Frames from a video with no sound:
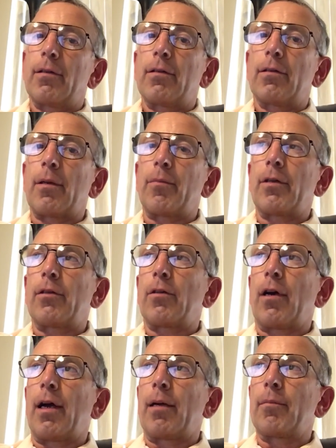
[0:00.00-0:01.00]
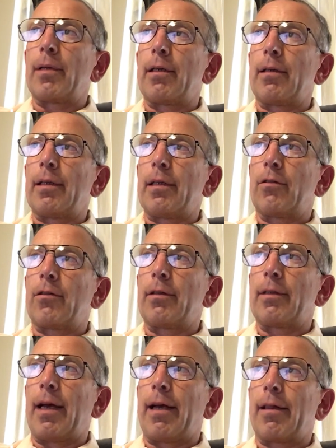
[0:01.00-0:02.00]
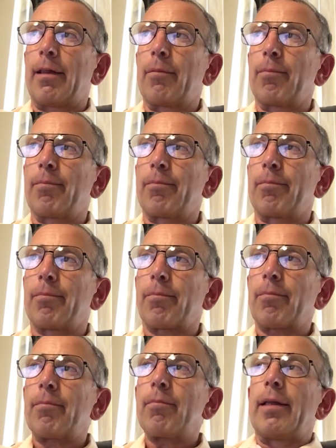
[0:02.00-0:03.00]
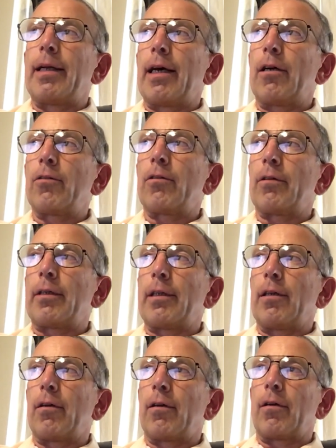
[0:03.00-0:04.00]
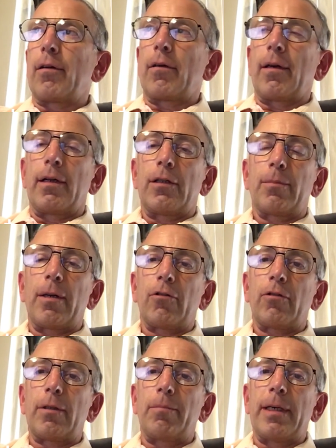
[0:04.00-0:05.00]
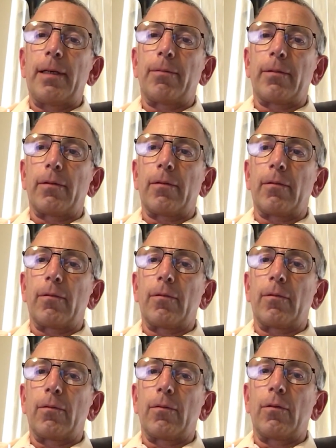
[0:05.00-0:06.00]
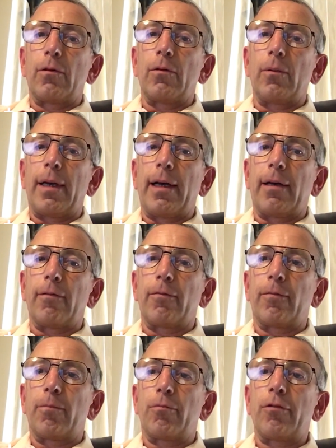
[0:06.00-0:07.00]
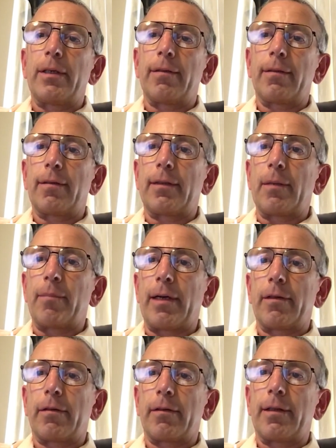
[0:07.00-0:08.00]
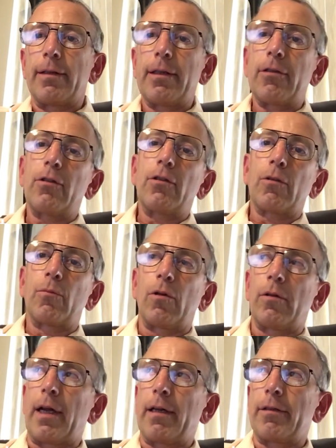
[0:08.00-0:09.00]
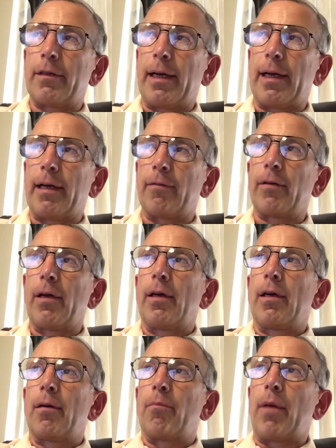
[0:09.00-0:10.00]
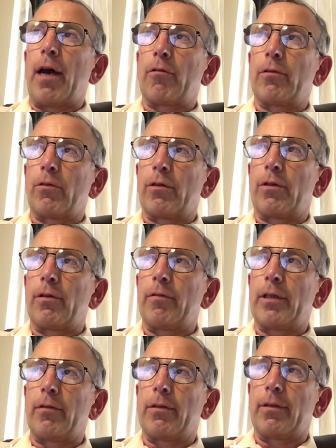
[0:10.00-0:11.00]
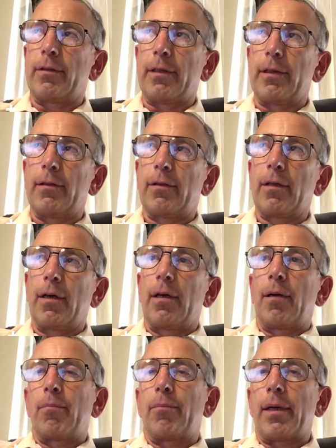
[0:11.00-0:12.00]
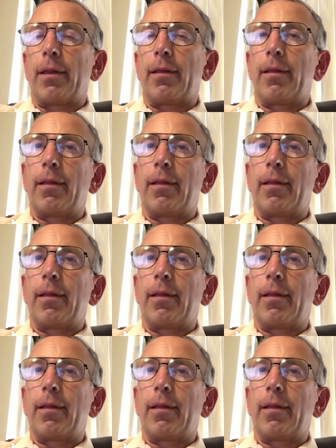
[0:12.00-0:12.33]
some of the time it leads to death. The elderly, especially people who have pre-existing medical conditions, are more likely to have moderate or severe disease, but